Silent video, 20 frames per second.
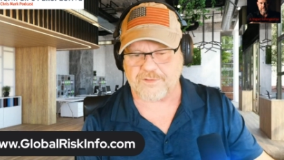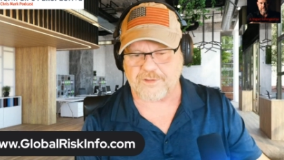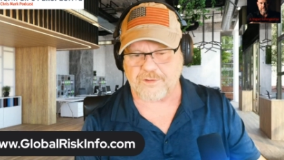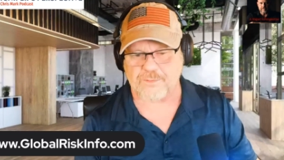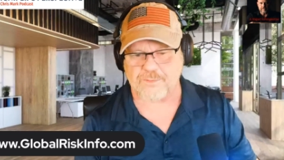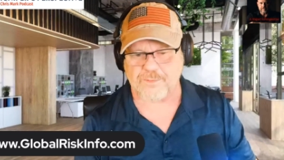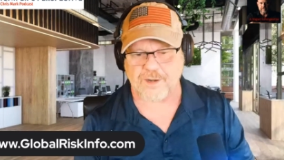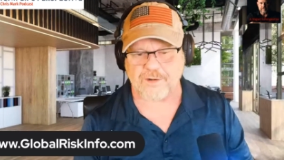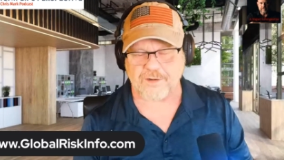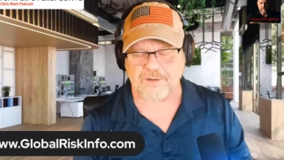You
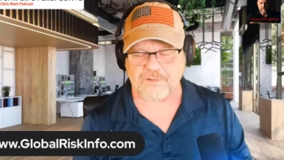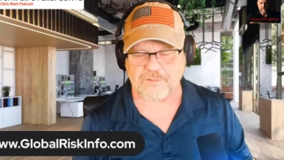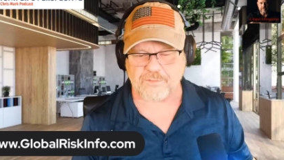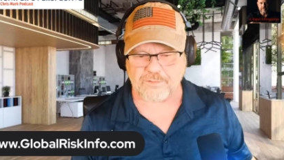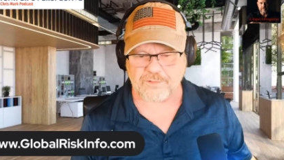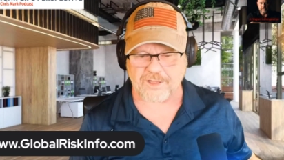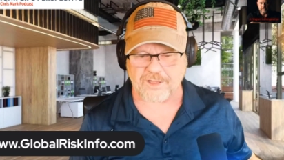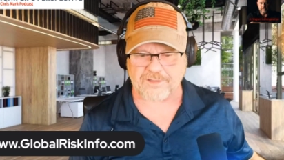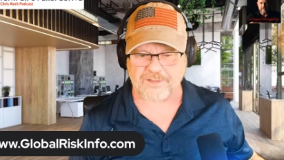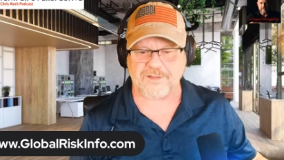know, Americans
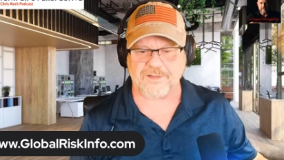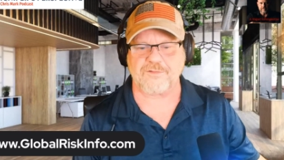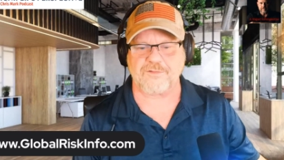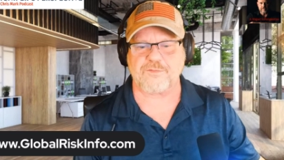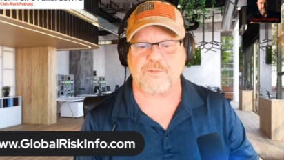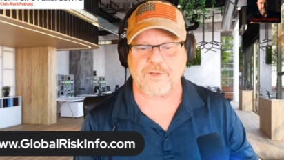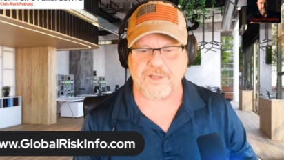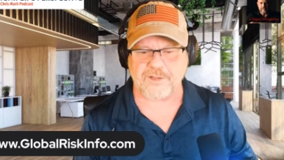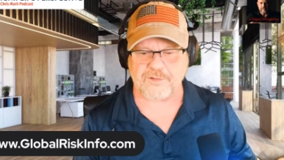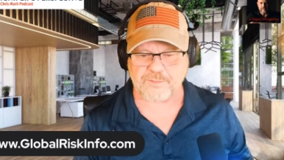we like to
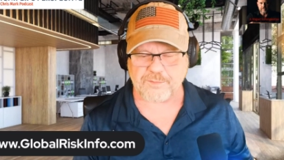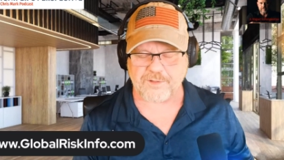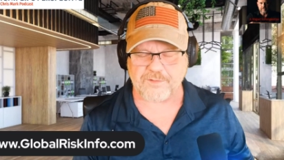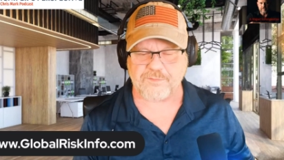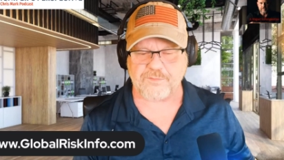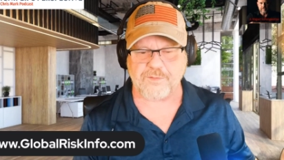lift weights, play